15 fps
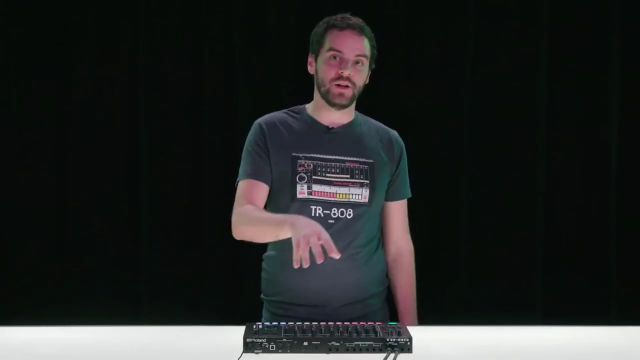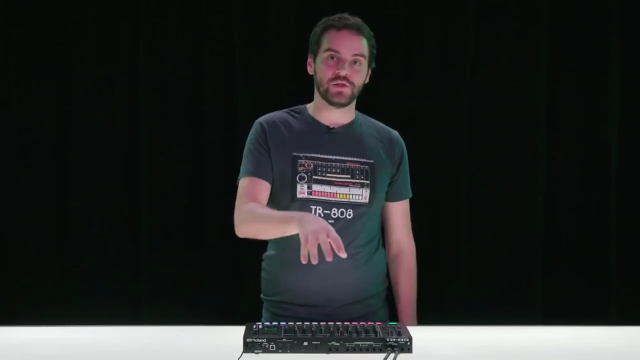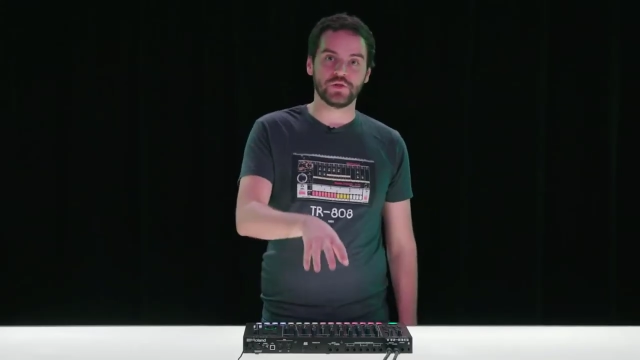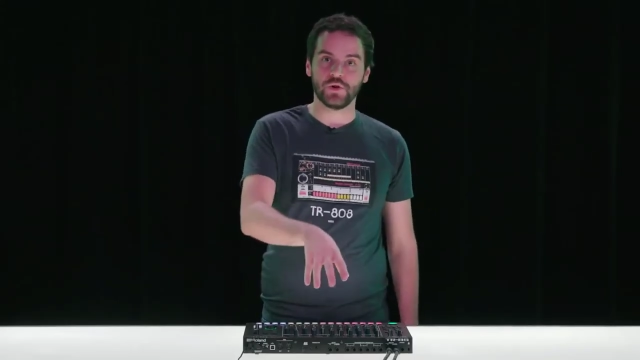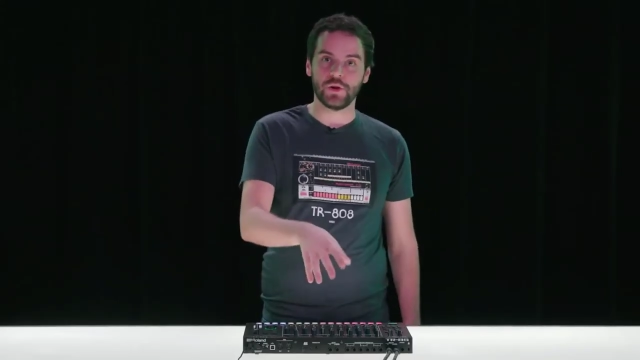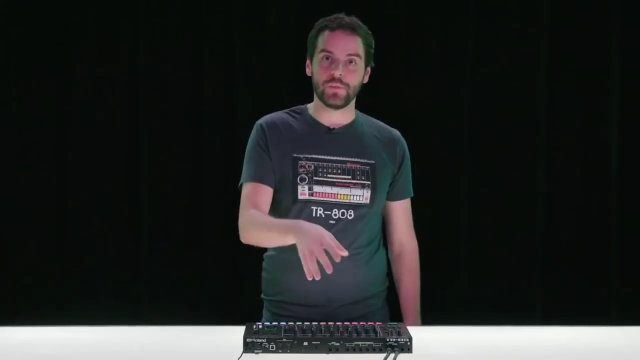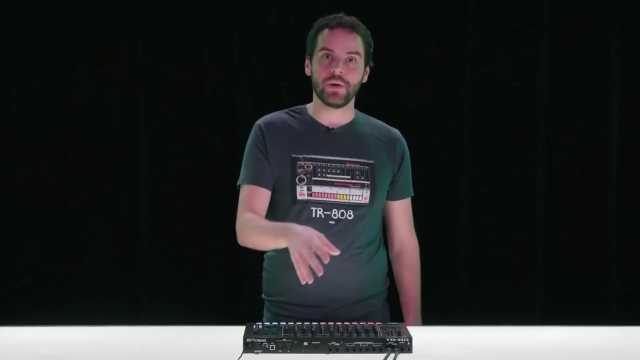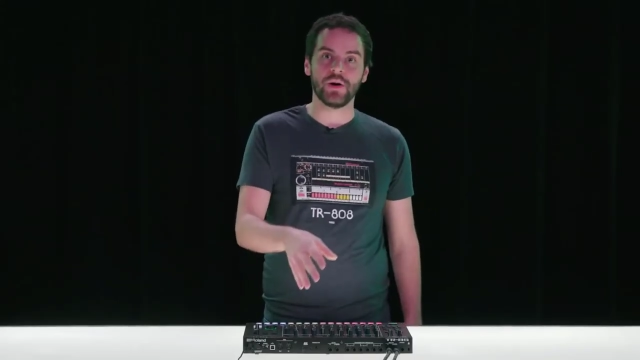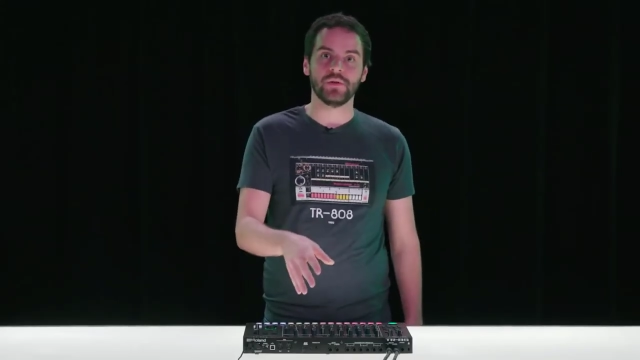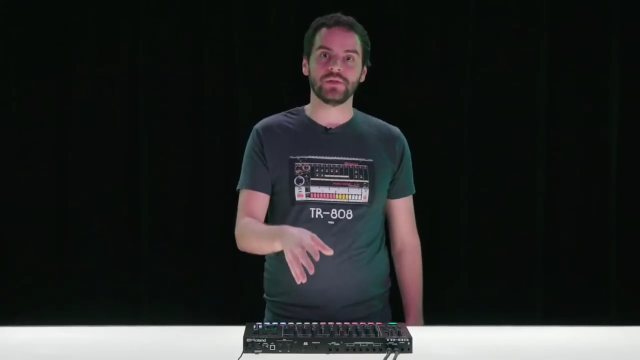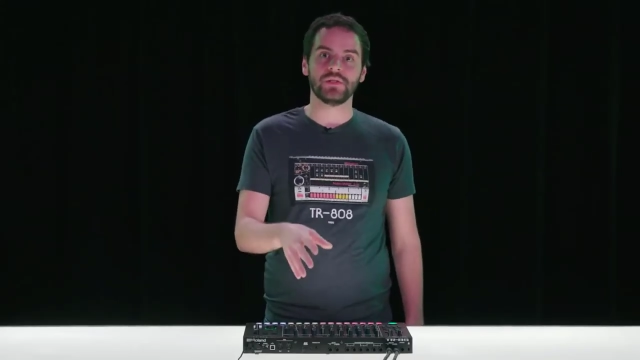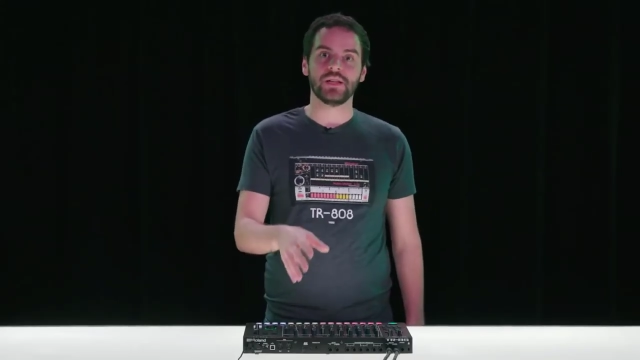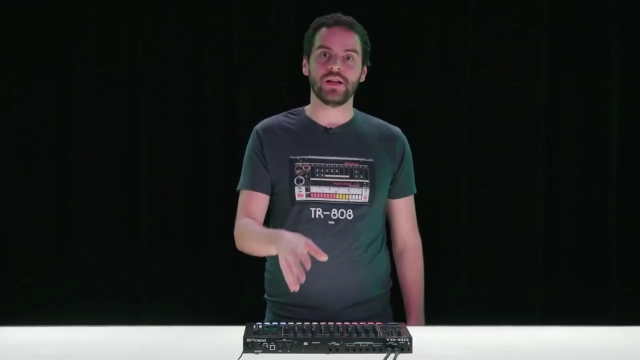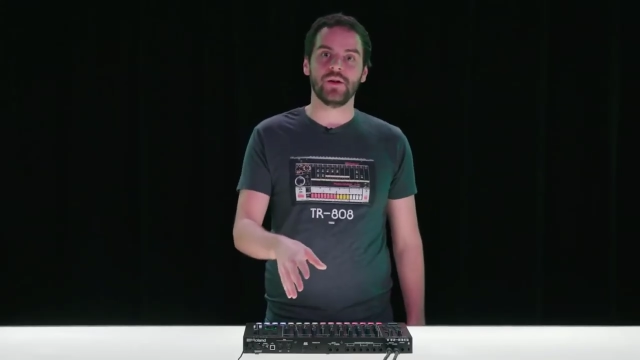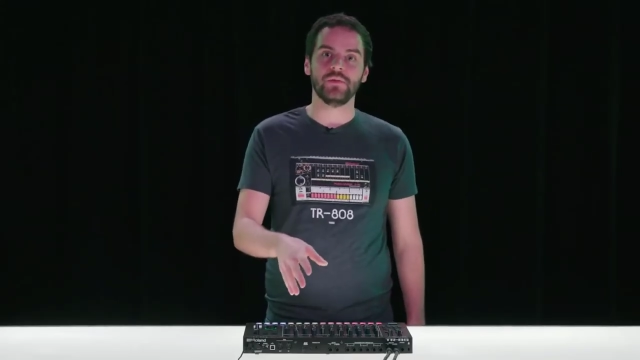circuit modeled
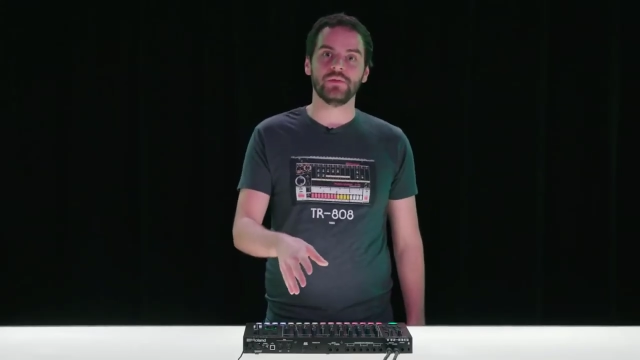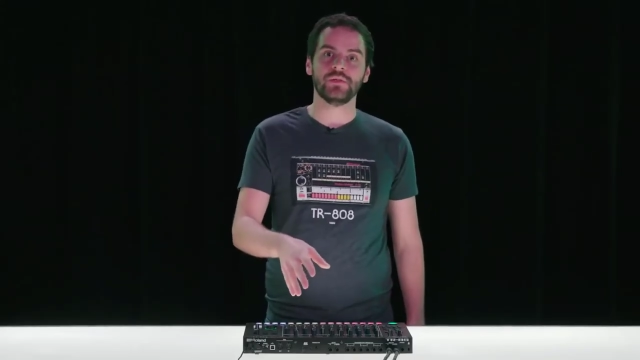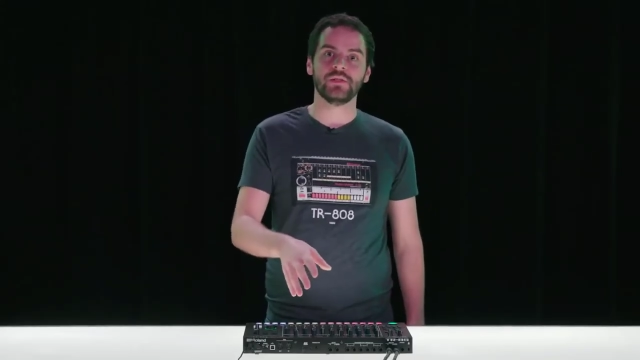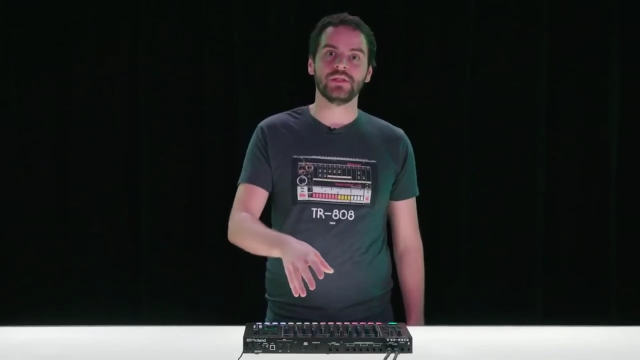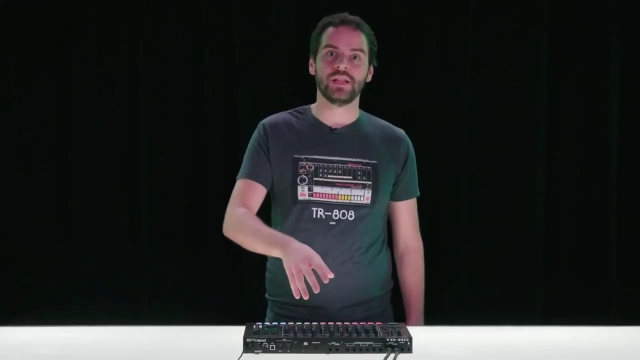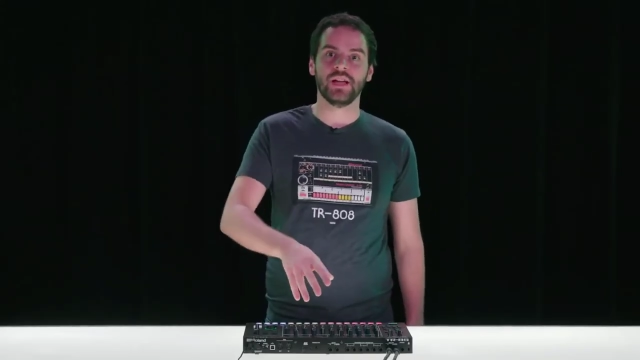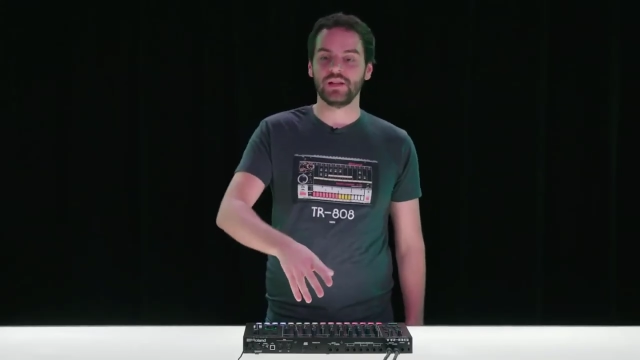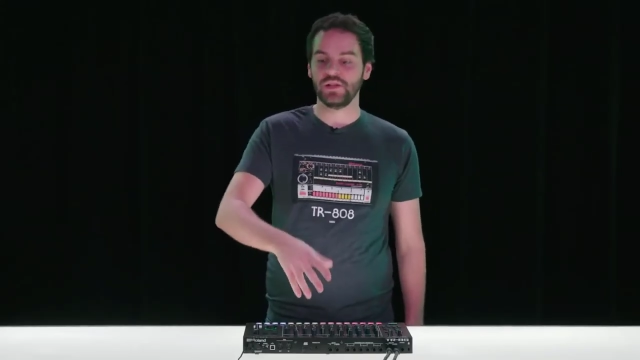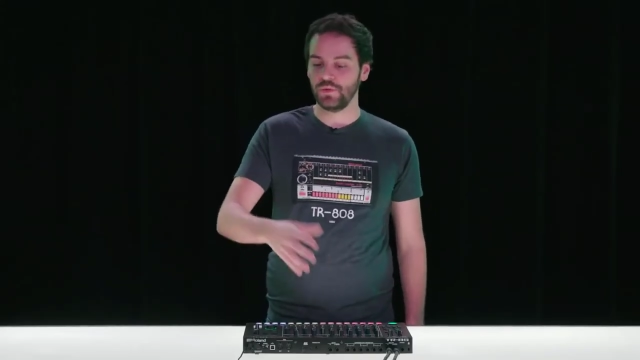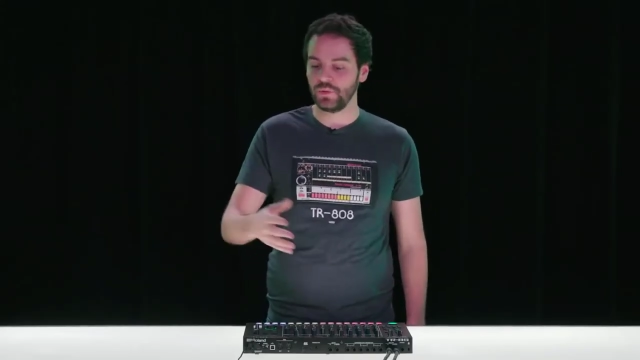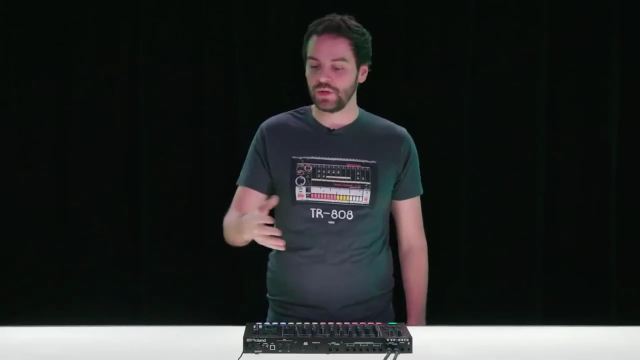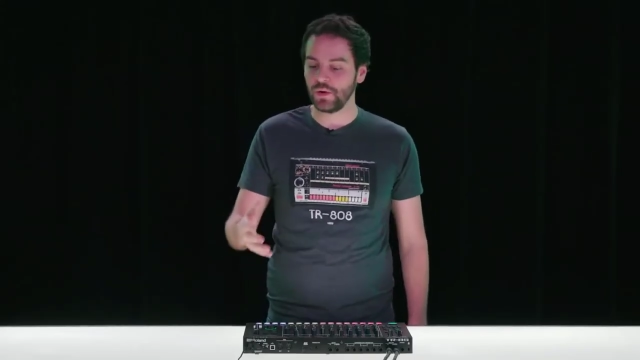sounds that you